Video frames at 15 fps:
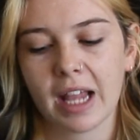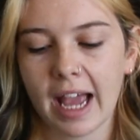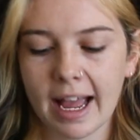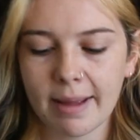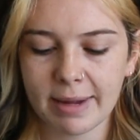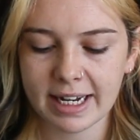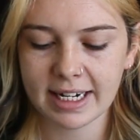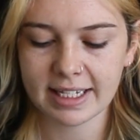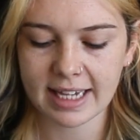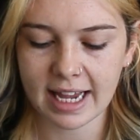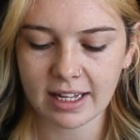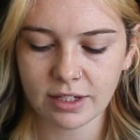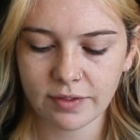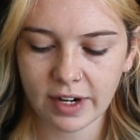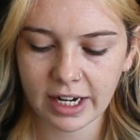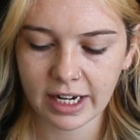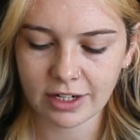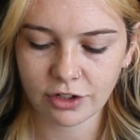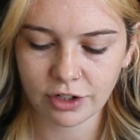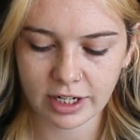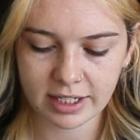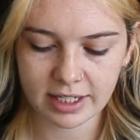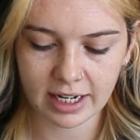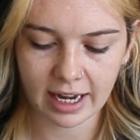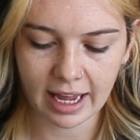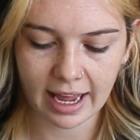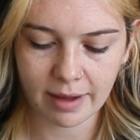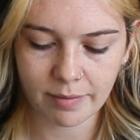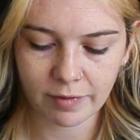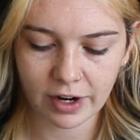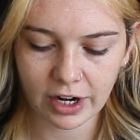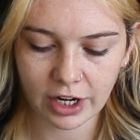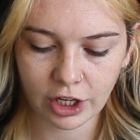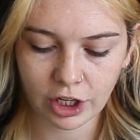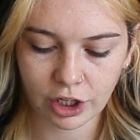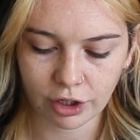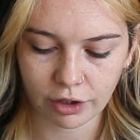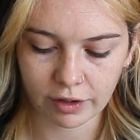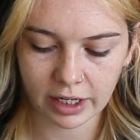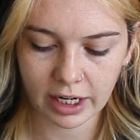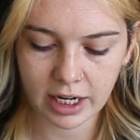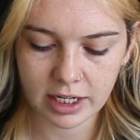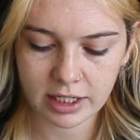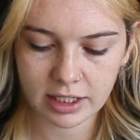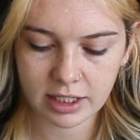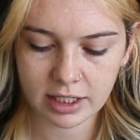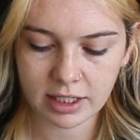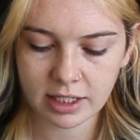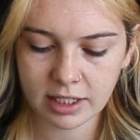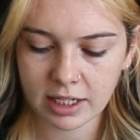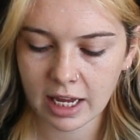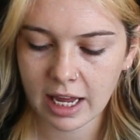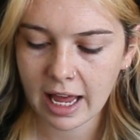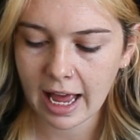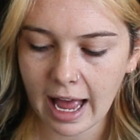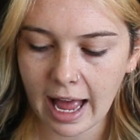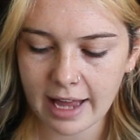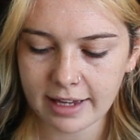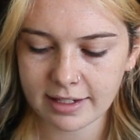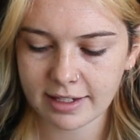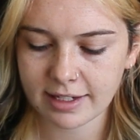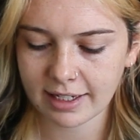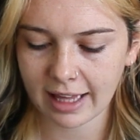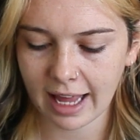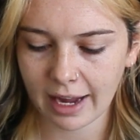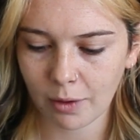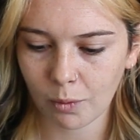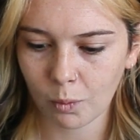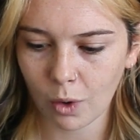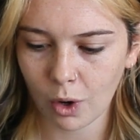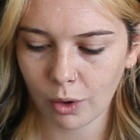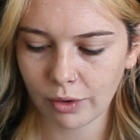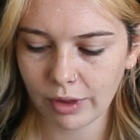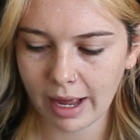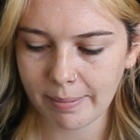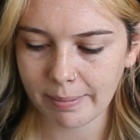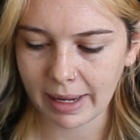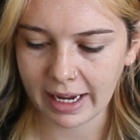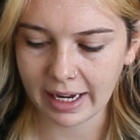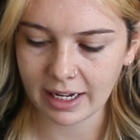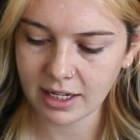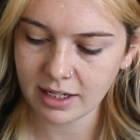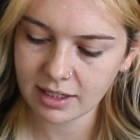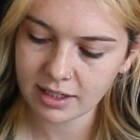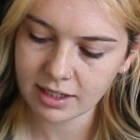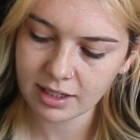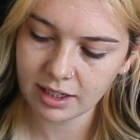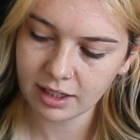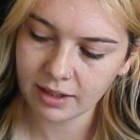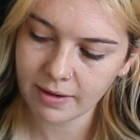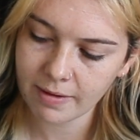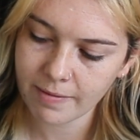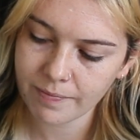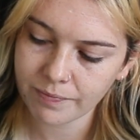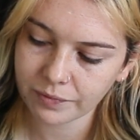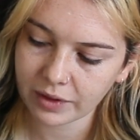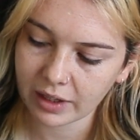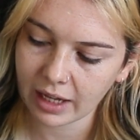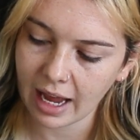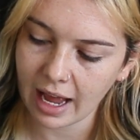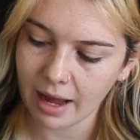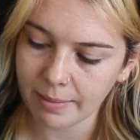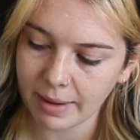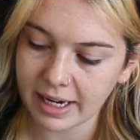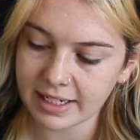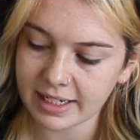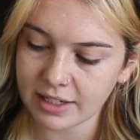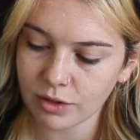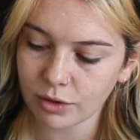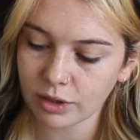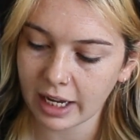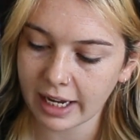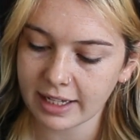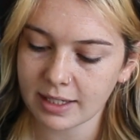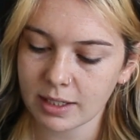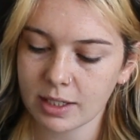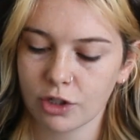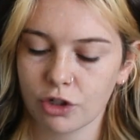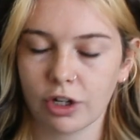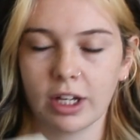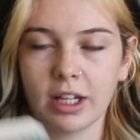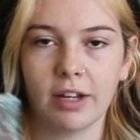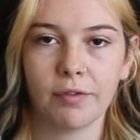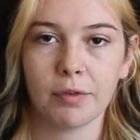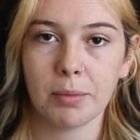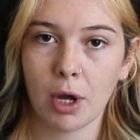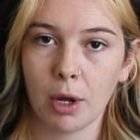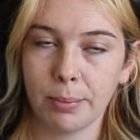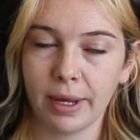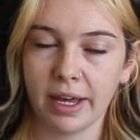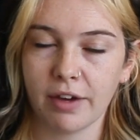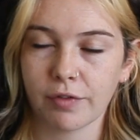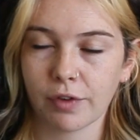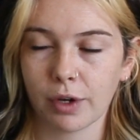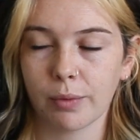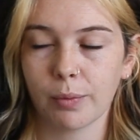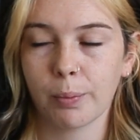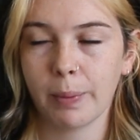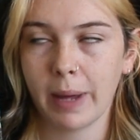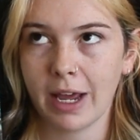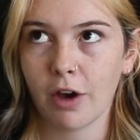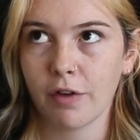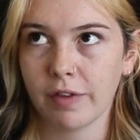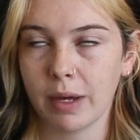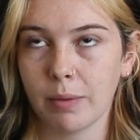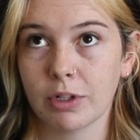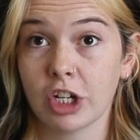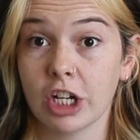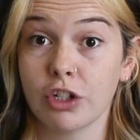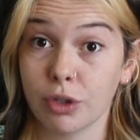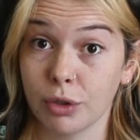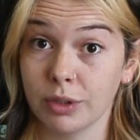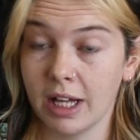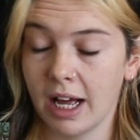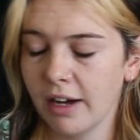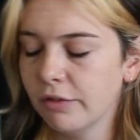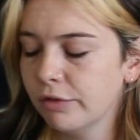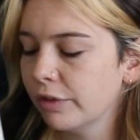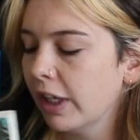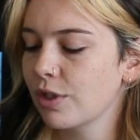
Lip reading: I mean, it sounds very interesting. I am very curious as to like what all that means. And it does look like it's strictly from her POV, which I do love.